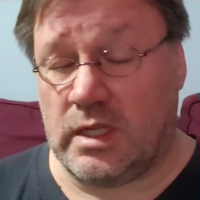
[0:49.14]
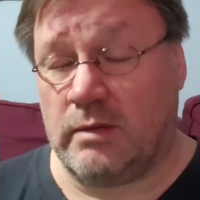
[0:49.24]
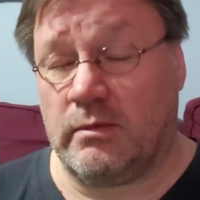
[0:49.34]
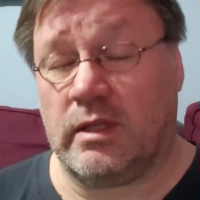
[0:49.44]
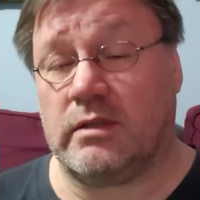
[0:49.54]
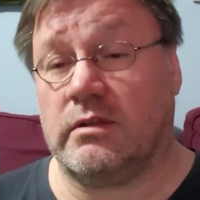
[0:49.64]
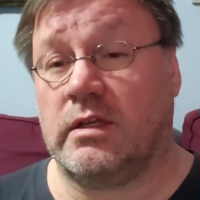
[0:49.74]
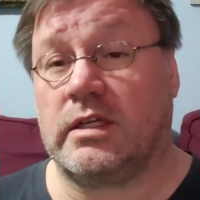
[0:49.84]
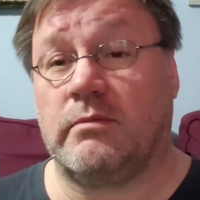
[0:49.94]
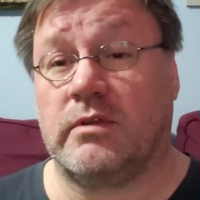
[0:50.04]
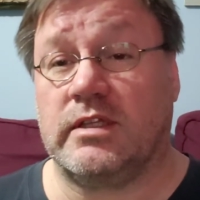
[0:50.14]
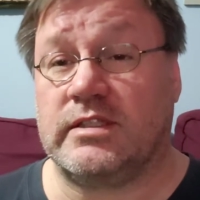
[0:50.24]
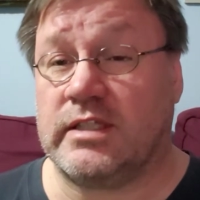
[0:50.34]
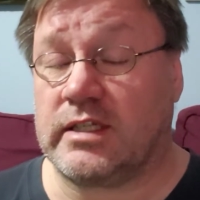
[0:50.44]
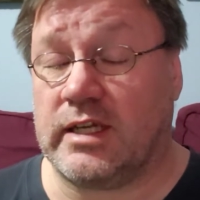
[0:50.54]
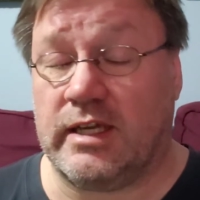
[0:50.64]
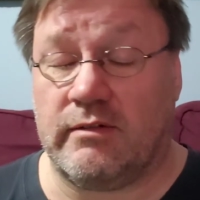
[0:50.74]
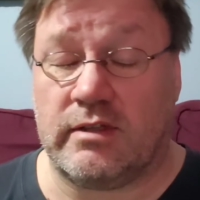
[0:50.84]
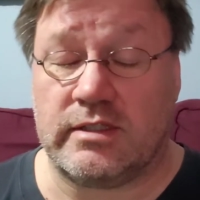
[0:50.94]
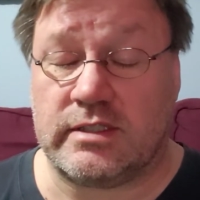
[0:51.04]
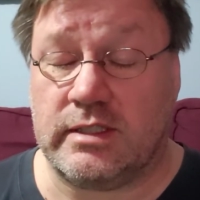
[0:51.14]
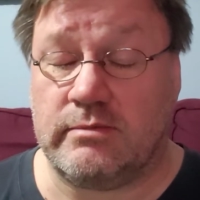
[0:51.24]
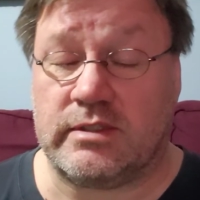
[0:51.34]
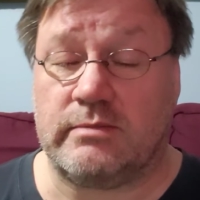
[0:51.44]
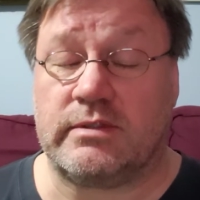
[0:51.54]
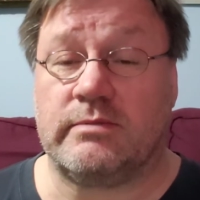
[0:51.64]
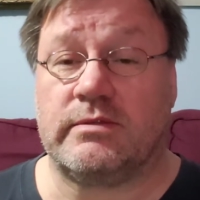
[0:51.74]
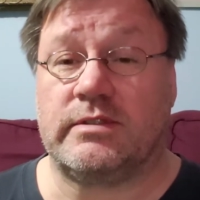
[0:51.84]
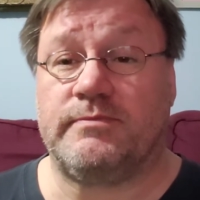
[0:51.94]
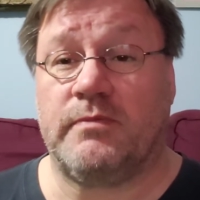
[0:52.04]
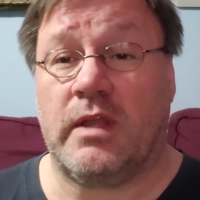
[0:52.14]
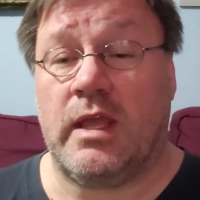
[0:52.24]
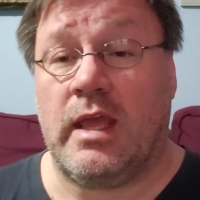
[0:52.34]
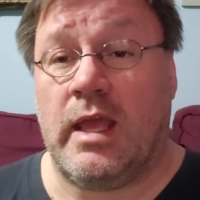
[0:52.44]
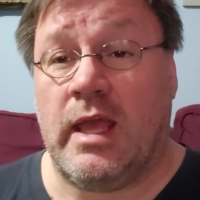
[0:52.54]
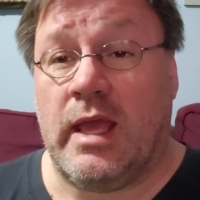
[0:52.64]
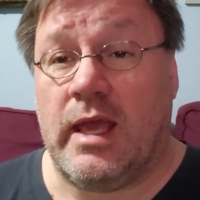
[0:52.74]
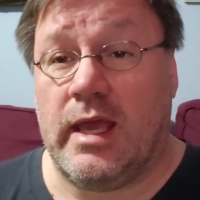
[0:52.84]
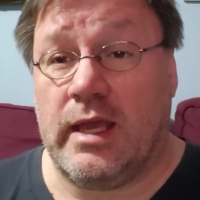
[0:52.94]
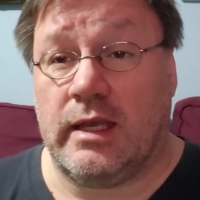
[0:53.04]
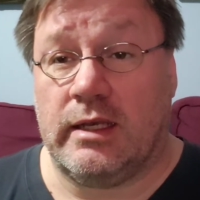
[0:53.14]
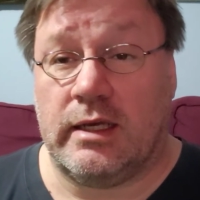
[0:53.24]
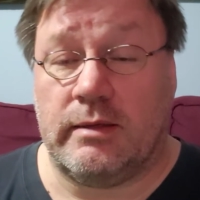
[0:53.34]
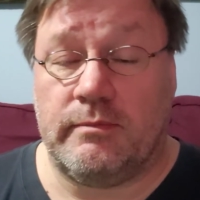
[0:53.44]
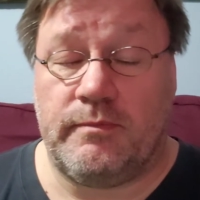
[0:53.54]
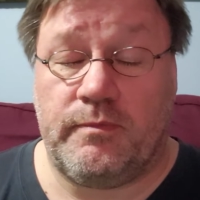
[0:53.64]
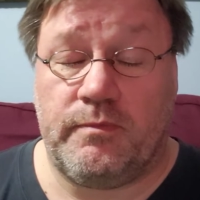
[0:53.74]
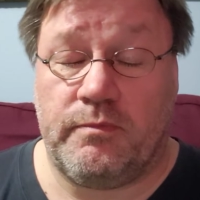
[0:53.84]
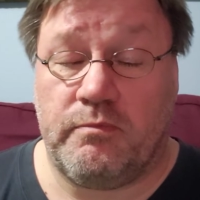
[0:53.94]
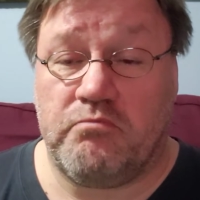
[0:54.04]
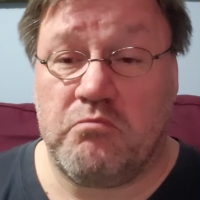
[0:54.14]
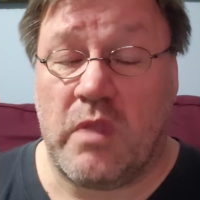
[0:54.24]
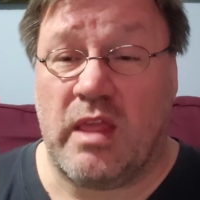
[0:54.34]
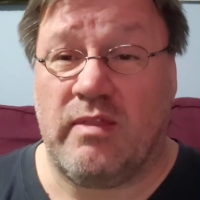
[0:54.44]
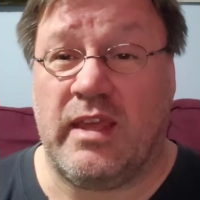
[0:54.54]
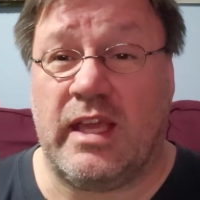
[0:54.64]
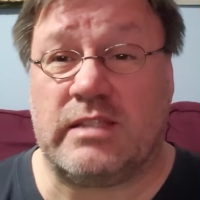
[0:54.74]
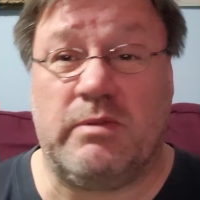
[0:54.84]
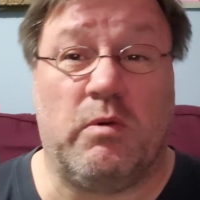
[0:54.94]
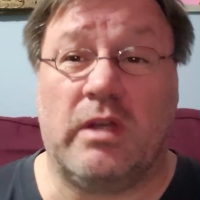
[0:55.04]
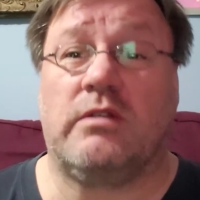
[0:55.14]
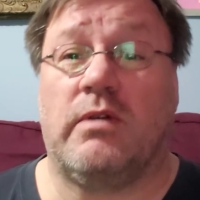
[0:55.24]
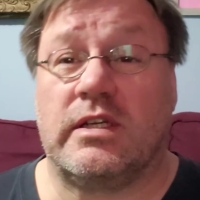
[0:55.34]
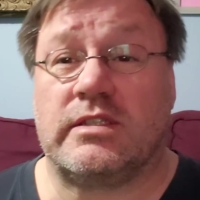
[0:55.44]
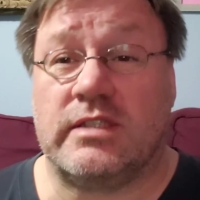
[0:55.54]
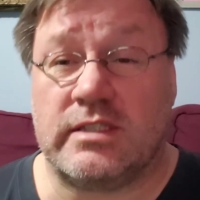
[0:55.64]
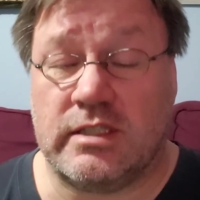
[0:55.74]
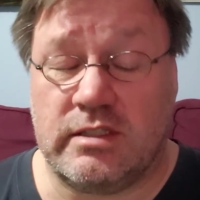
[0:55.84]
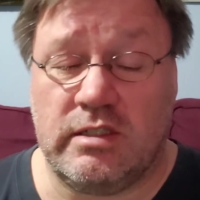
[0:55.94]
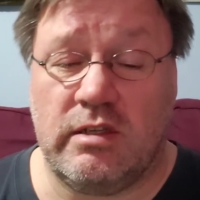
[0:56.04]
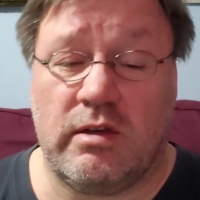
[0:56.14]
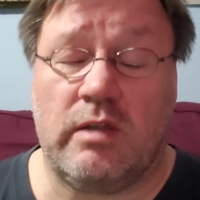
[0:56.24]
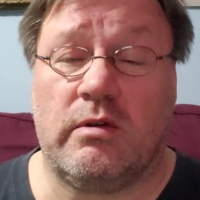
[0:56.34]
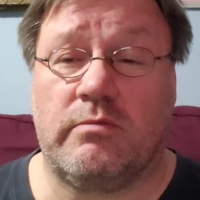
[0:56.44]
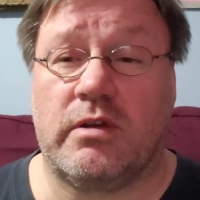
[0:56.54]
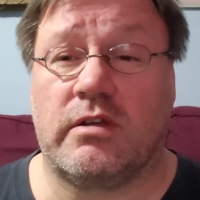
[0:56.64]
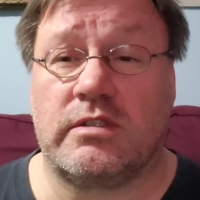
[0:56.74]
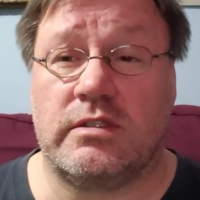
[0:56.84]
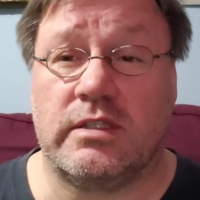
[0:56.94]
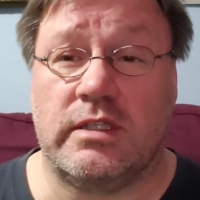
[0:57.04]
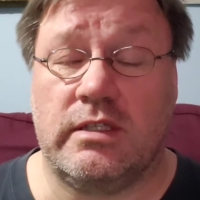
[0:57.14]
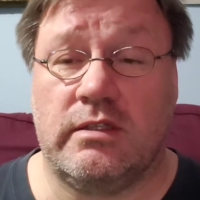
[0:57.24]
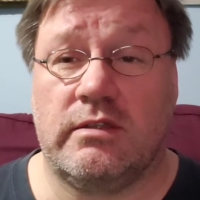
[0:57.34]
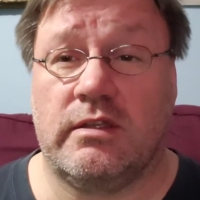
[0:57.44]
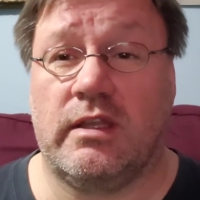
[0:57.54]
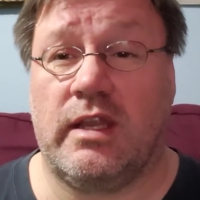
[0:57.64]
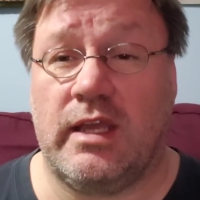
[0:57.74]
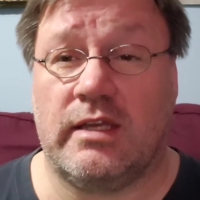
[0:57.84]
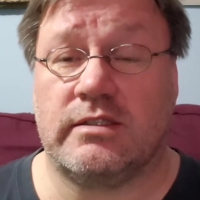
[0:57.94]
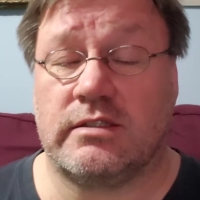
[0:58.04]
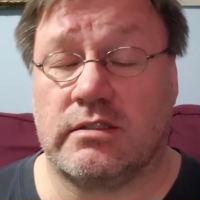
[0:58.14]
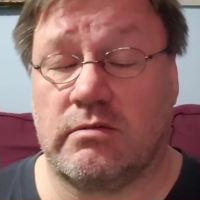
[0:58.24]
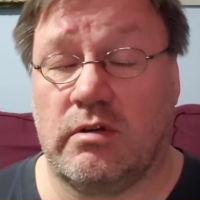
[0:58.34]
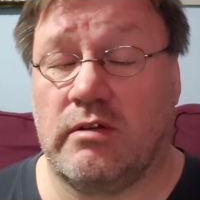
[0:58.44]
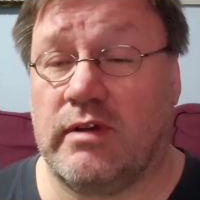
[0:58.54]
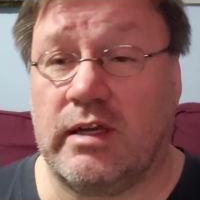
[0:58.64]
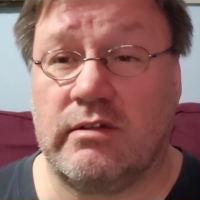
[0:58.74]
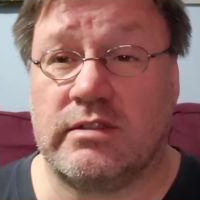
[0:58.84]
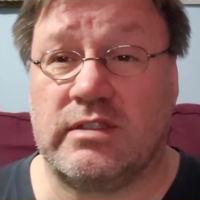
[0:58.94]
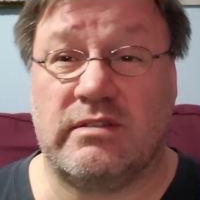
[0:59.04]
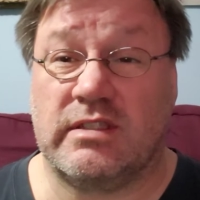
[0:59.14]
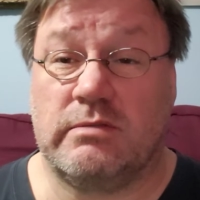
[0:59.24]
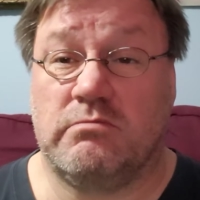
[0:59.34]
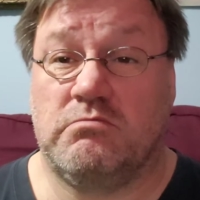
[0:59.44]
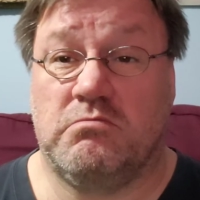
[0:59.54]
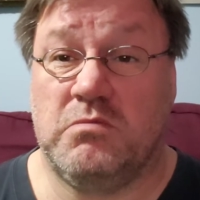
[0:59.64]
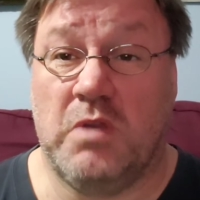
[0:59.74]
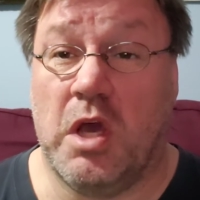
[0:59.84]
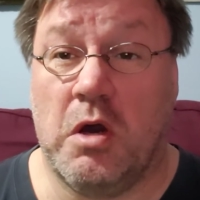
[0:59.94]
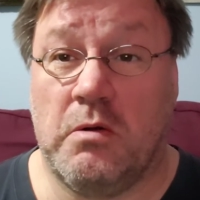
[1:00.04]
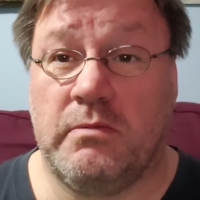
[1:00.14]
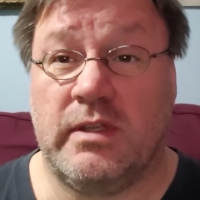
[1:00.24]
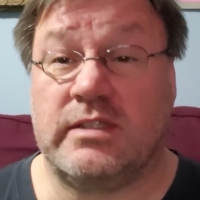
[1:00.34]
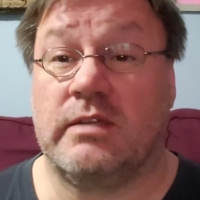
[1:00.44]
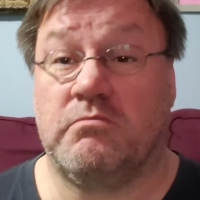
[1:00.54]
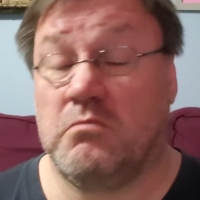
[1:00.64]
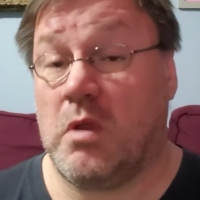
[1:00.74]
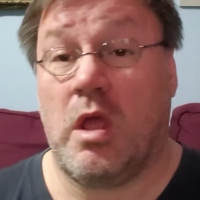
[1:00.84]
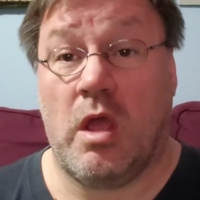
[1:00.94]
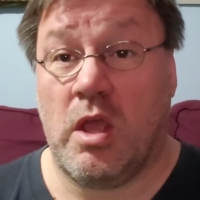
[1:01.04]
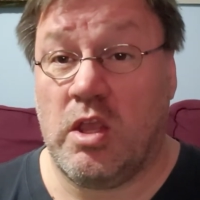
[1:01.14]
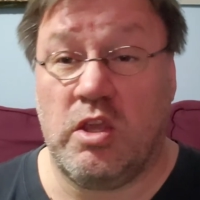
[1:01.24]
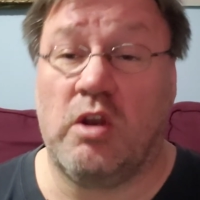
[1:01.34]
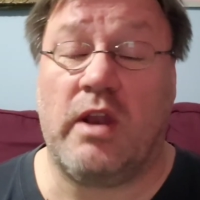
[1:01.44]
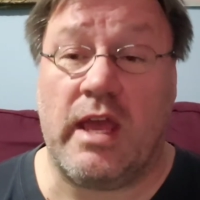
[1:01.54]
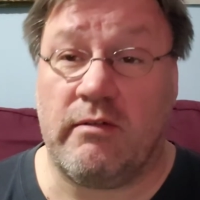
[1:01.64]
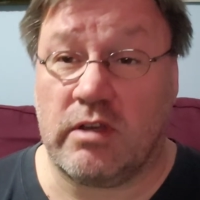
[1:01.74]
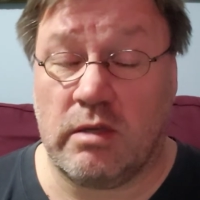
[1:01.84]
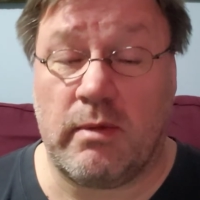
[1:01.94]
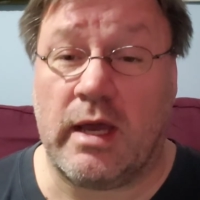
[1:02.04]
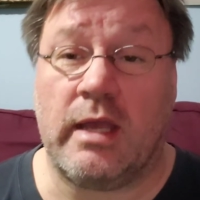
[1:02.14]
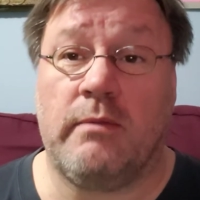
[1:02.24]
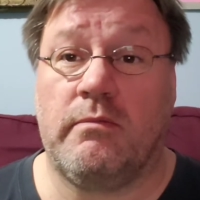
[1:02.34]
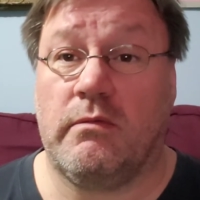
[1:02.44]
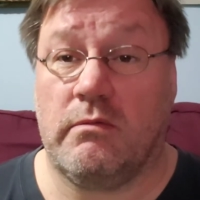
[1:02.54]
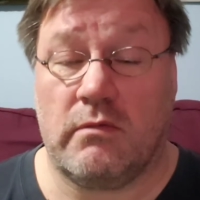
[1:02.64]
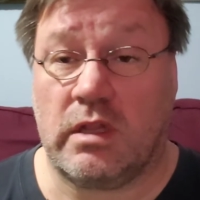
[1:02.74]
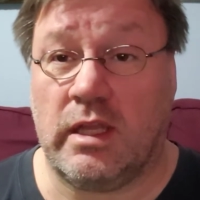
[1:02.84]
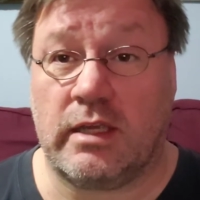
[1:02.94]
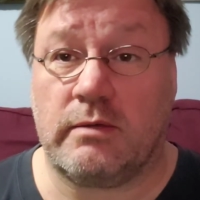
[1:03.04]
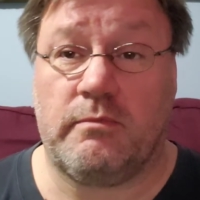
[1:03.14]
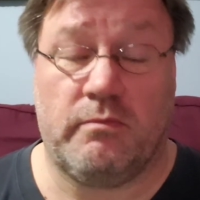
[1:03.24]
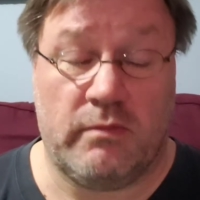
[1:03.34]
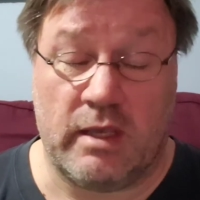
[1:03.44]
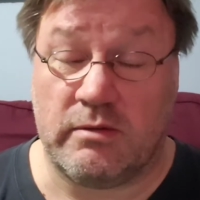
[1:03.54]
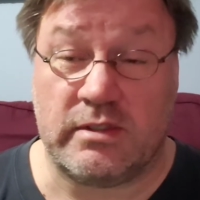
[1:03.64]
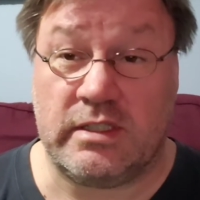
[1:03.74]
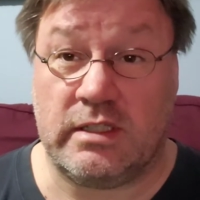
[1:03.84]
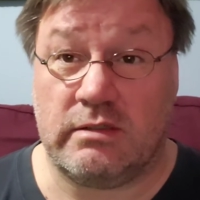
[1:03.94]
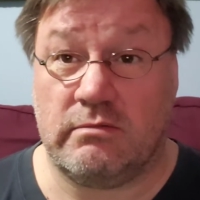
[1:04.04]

I'm like, look, I'm really sick. I have all the same symptoms. And they asked me one question. They said, do you know anyone personally that has the coronavirus? And I was like, no. And they said, you don't have it. Goodbye. Click. That was it.